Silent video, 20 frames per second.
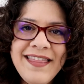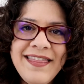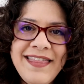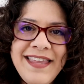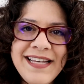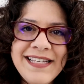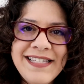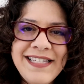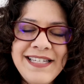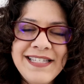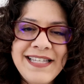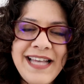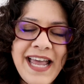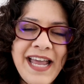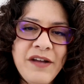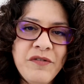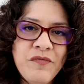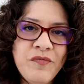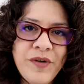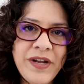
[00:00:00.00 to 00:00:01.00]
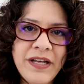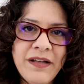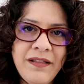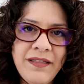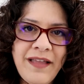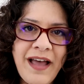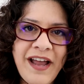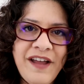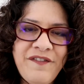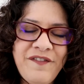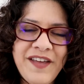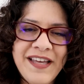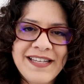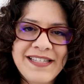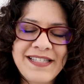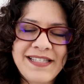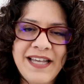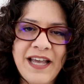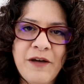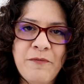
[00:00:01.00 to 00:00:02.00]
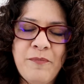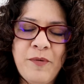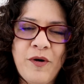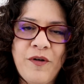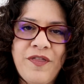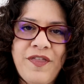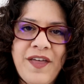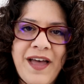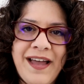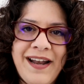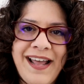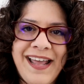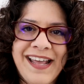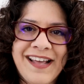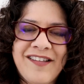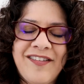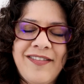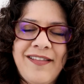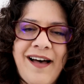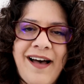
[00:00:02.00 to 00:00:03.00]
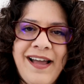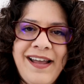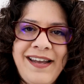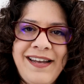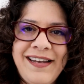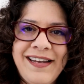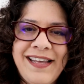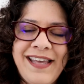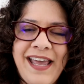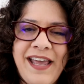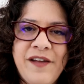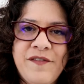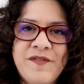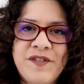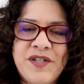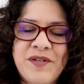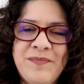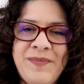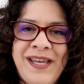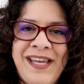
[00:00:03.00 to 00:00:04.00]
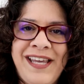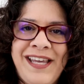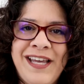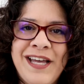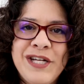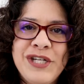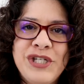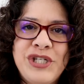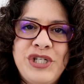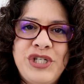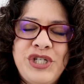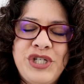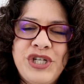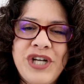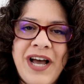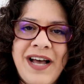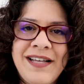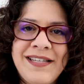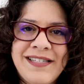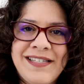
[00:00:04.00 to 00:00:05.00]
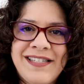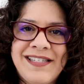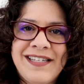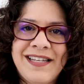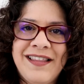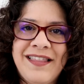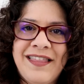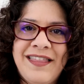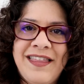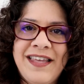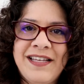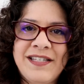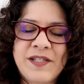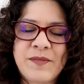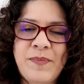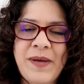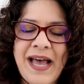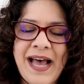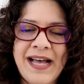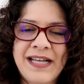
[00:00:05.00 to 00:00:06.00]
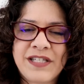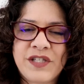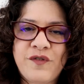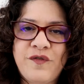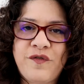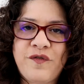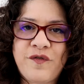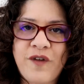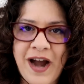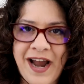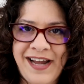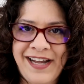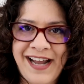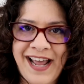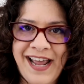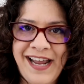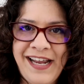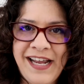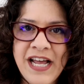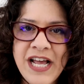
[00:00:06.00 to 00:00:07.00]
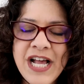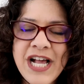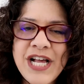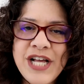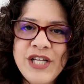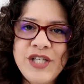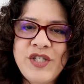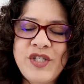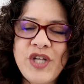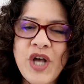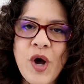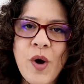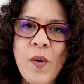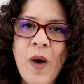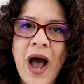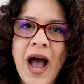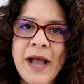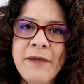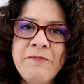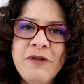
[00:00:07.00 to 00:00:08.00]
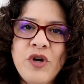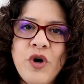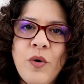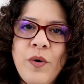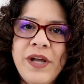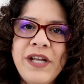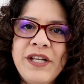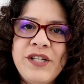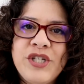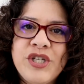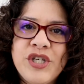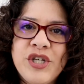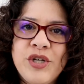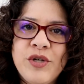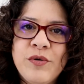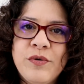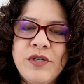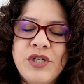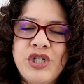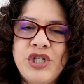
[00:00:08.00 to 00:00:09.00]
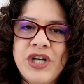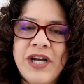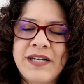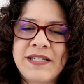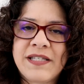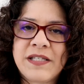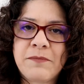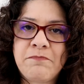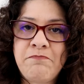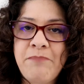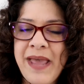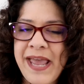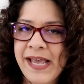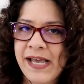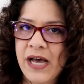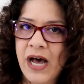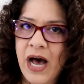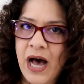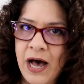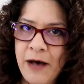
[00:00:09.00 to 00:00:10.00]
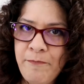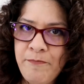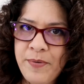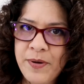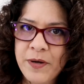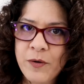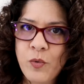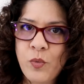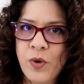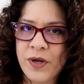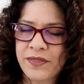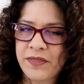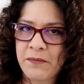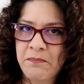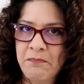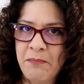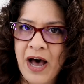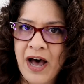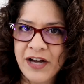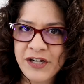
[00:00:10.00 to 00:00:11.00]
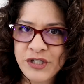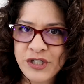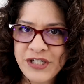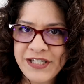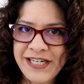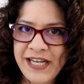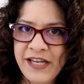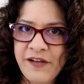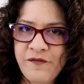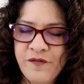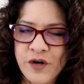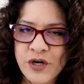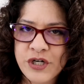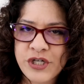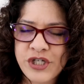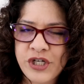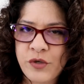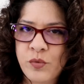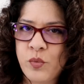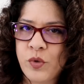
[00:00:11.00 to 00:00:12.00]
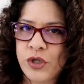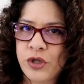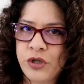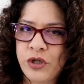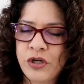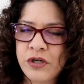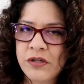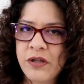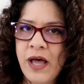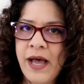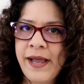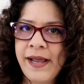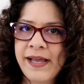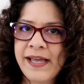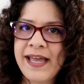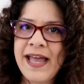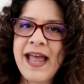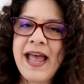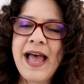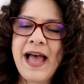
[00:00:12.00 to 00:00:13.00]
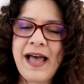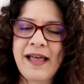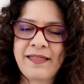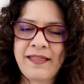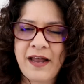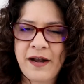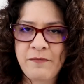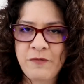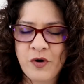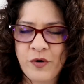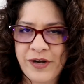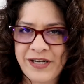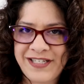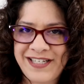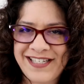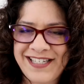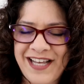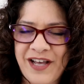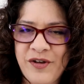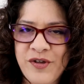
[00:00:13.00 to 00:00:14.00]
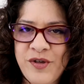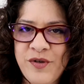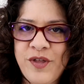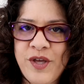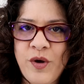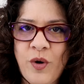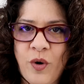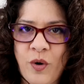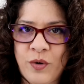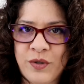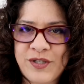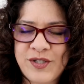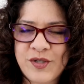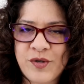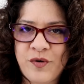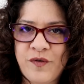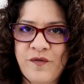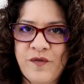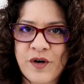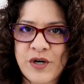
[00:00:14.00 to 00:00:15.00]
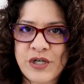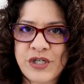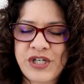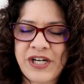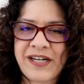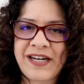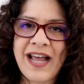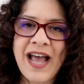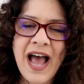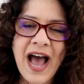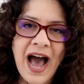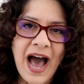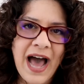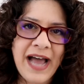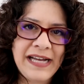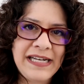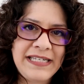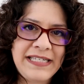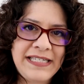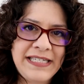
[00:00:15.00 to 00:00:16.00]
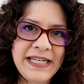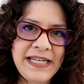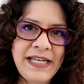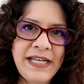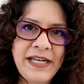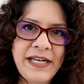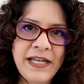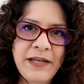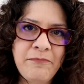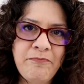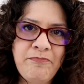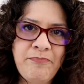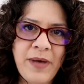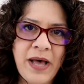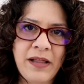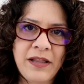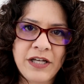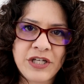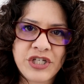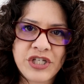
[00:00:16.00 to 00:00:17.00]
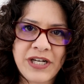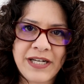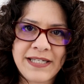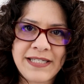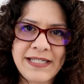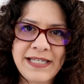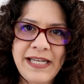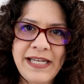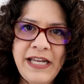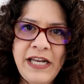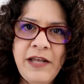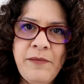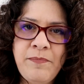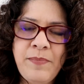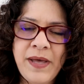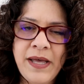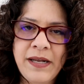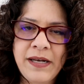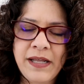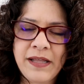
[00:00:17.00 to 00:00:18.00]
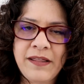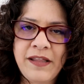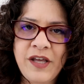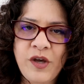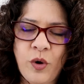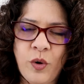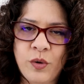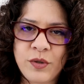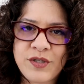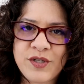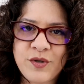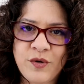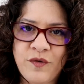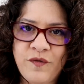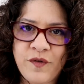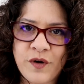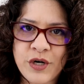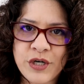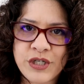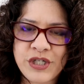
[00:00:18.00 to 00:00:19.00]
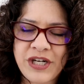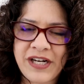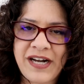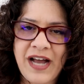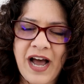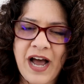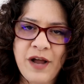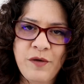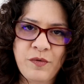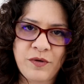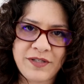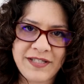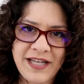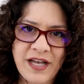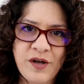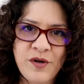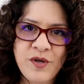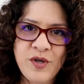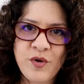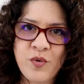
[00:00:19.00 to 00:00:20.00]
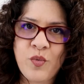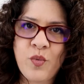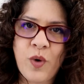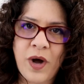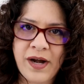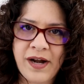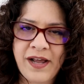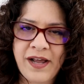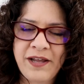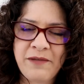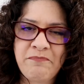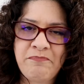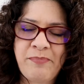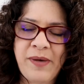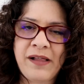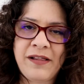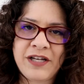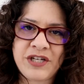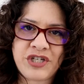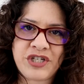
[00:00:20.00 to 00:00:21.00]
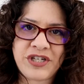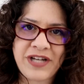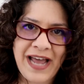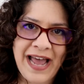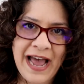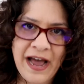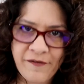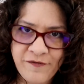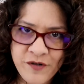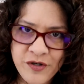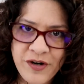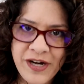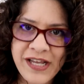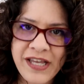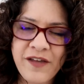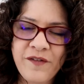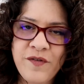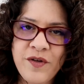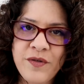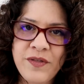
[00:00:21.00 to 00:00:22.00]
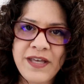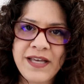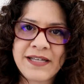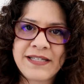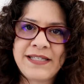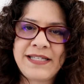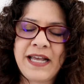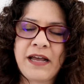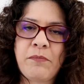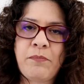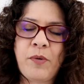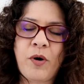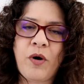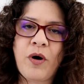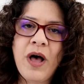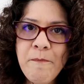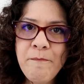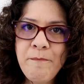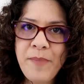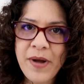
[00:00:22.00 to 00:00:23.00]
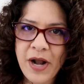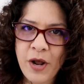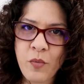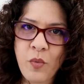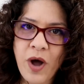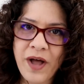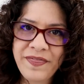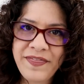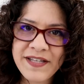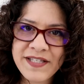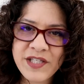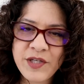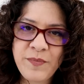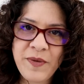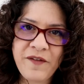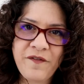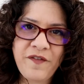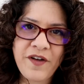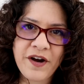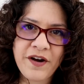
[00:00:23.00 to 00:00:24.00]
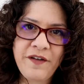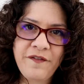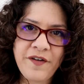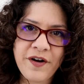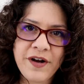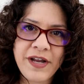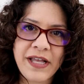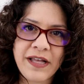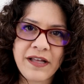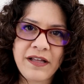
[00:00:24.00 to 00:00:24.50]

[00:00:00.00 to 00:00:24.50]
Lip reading: This is a real life example that a client gave to me just this past Friday. So I'm going to just make up what the modern day version would look like, and then I'm going to tell you the old school version. I did embellish a teeny bit in the old school version. I will tell you what I embellished after I give you the example, but I want this to be very, very